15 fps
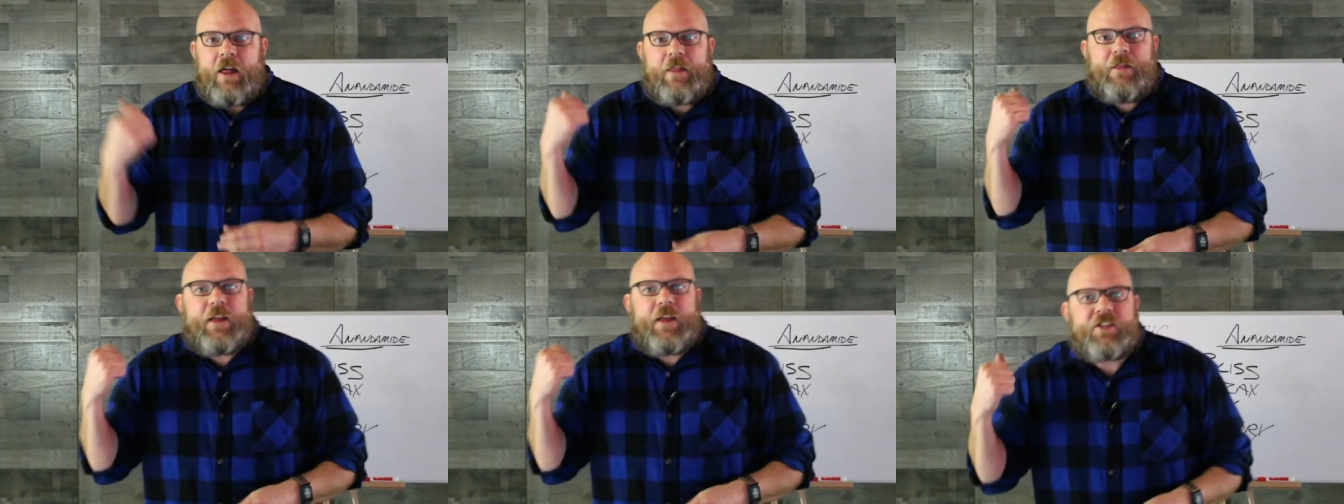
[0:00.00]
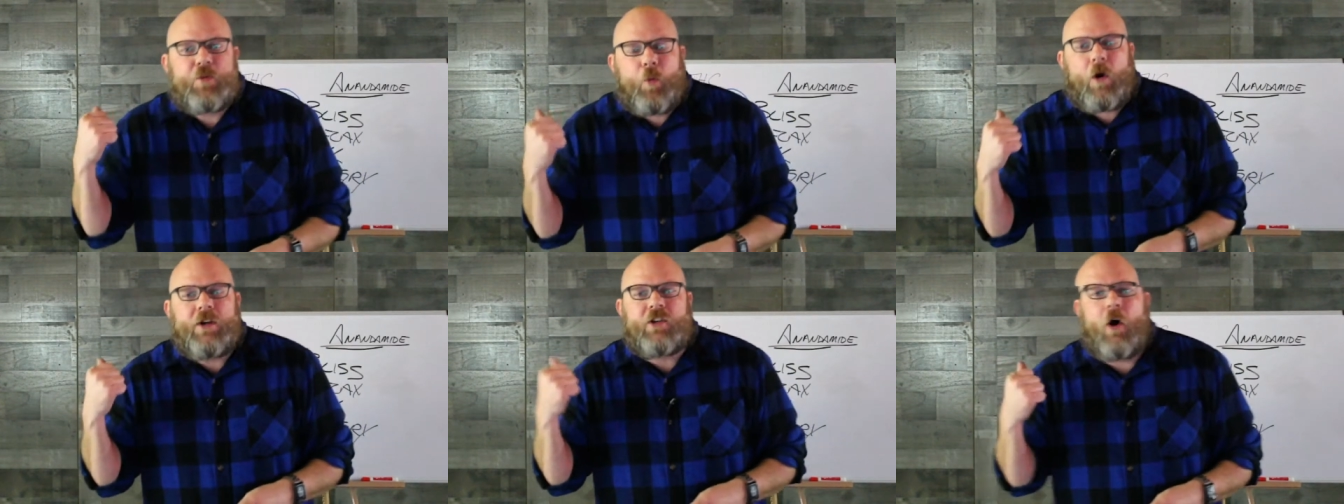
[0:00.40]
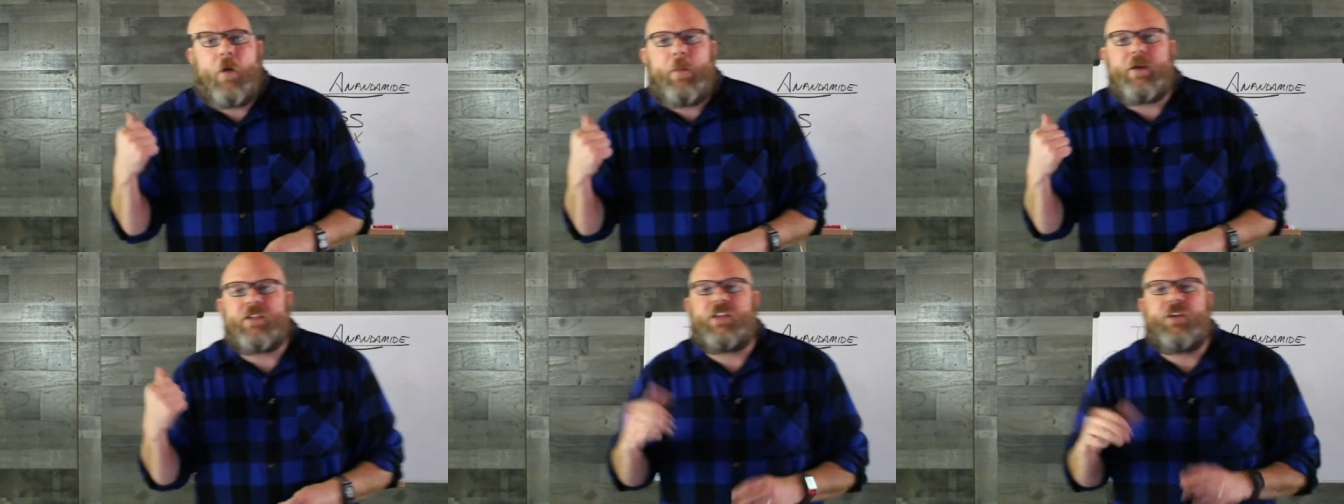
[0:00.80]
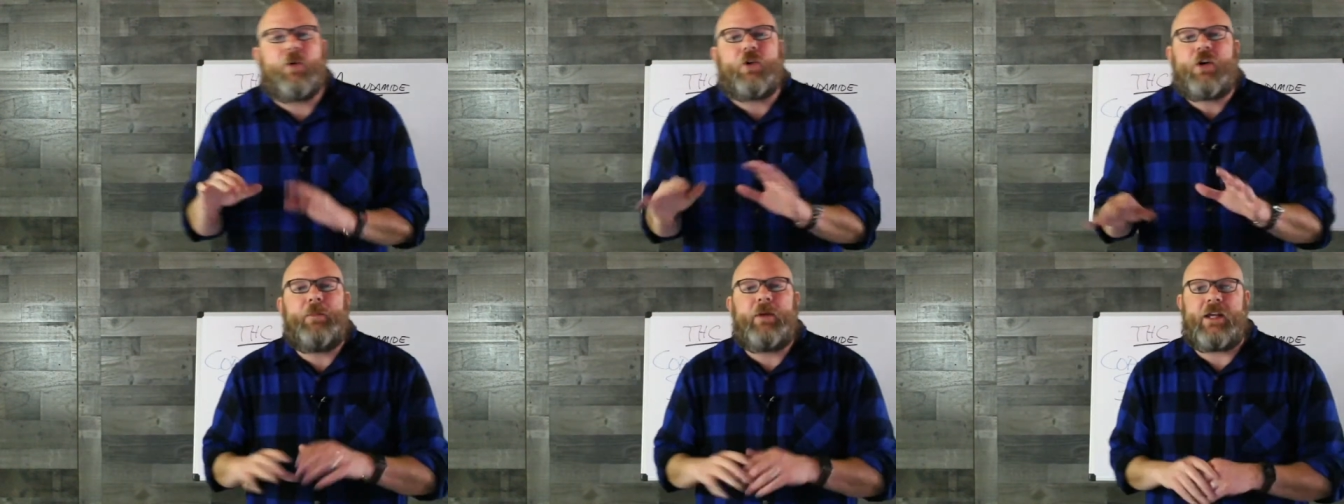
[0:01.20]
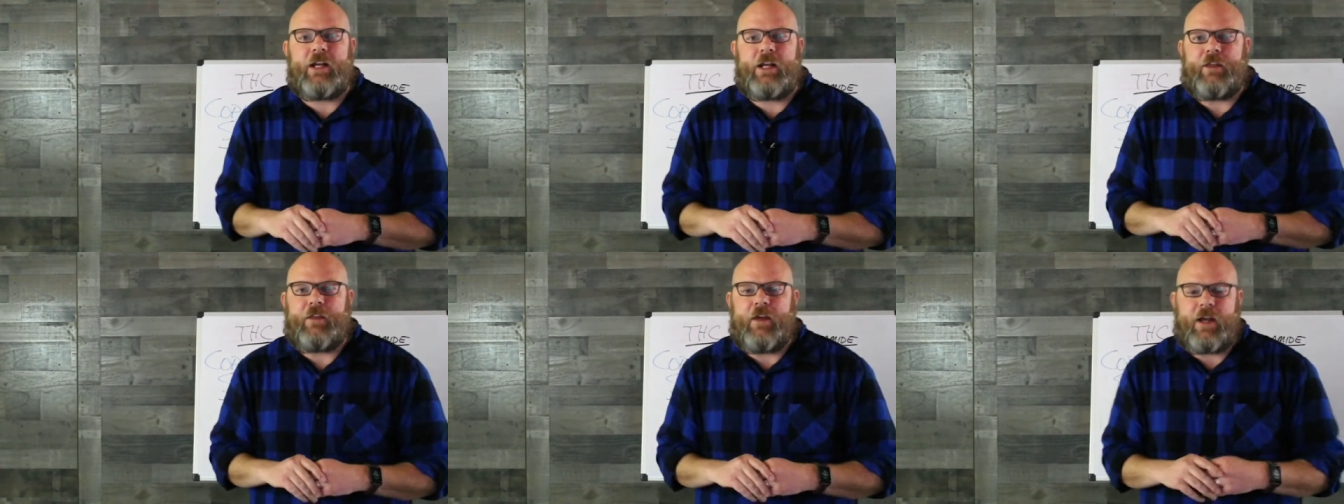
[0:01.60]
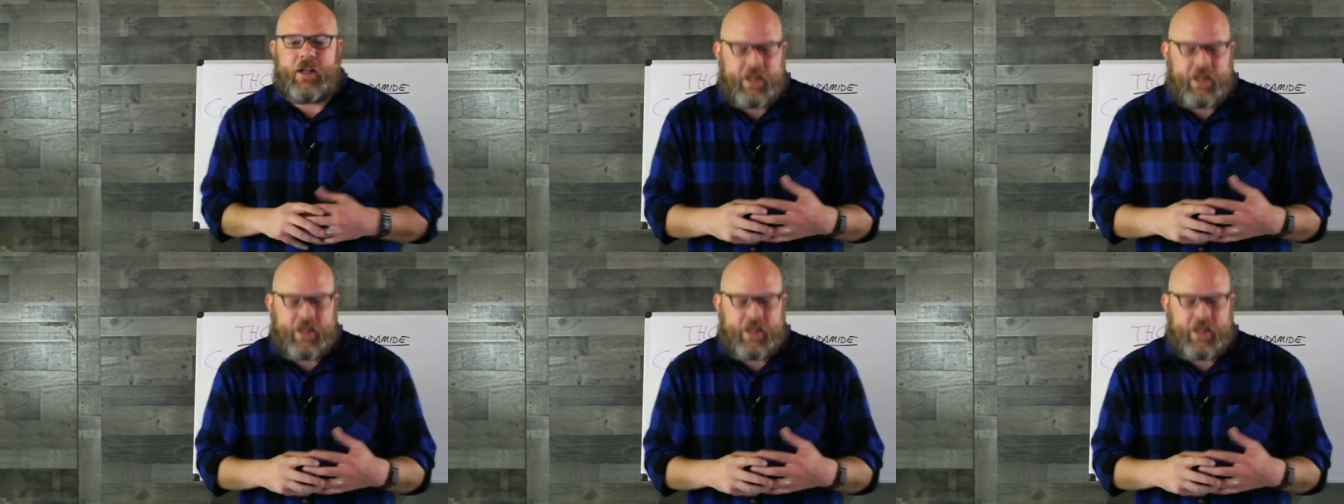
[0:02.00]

This one coping skill could be anything.